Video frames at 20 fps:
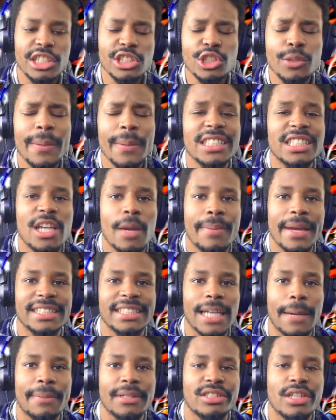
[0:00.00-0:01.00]
Social media is going to be on
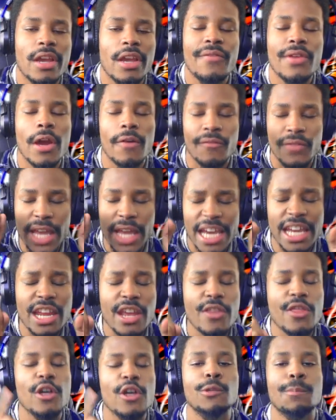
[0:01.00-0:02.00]
top of the screen. If you have any
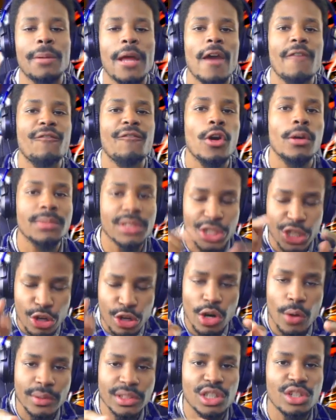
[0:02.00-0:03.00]
of those platforms, you
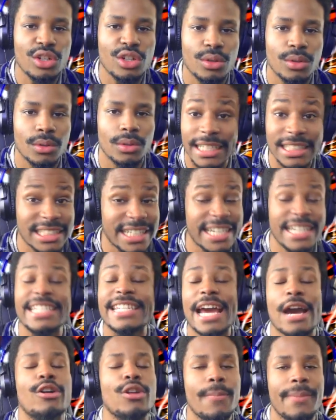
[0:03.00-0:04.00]
know what to do. Let's get
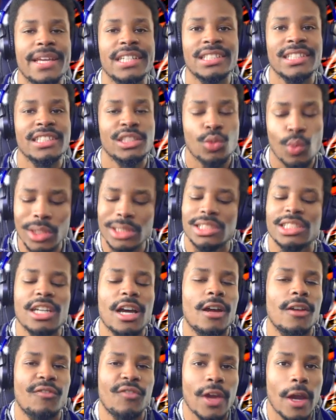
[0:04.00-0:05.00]
down to business with
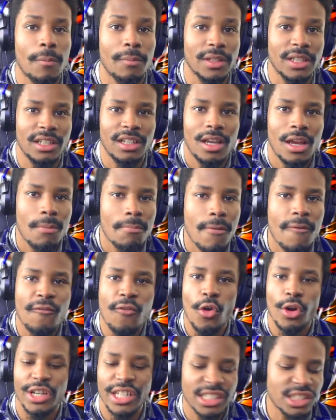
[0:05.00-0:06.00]
Son Family
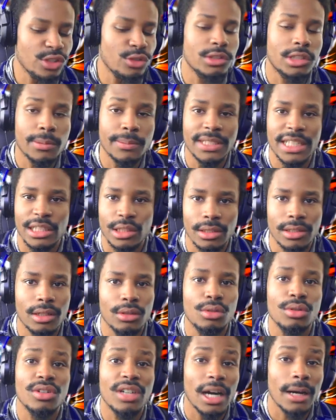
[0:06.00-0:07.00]
before this new Super Saiyan three
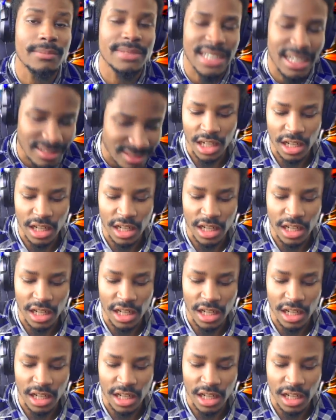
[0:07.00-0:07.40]
Goku comes out.